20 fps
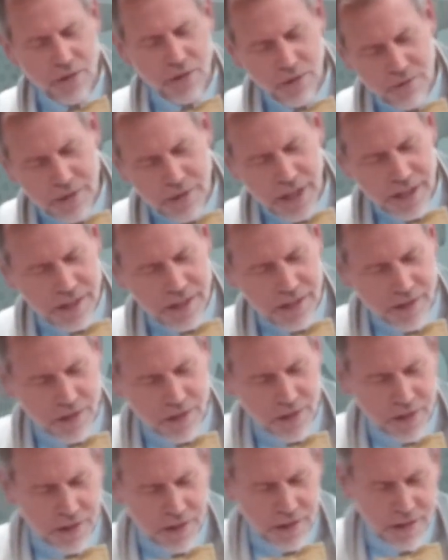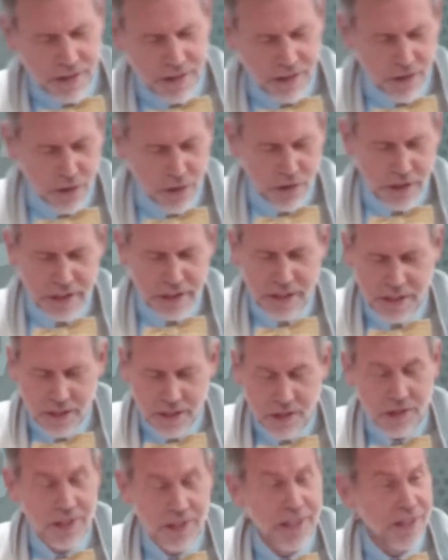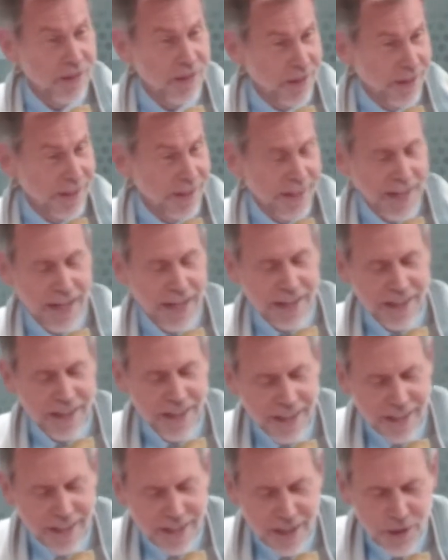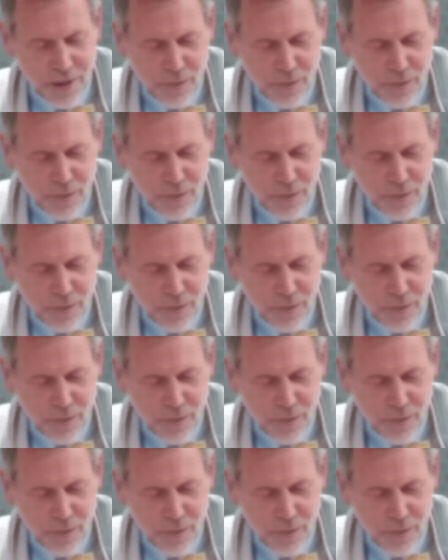June 9th is still a little early in the season, I think.